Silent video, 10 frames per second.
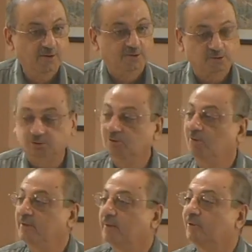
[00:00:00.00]
So you
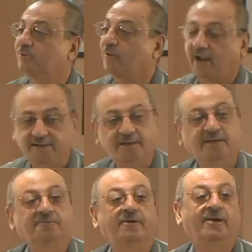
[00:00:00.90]
will be able to
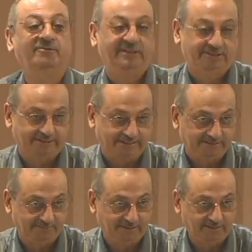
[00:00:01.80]
identify these
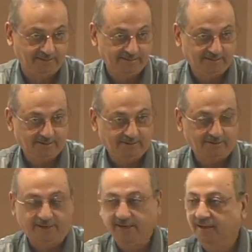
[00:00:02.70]
things, brother.
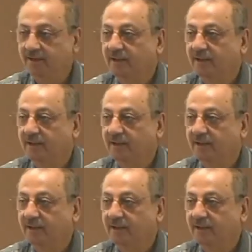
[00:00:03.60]
Okay?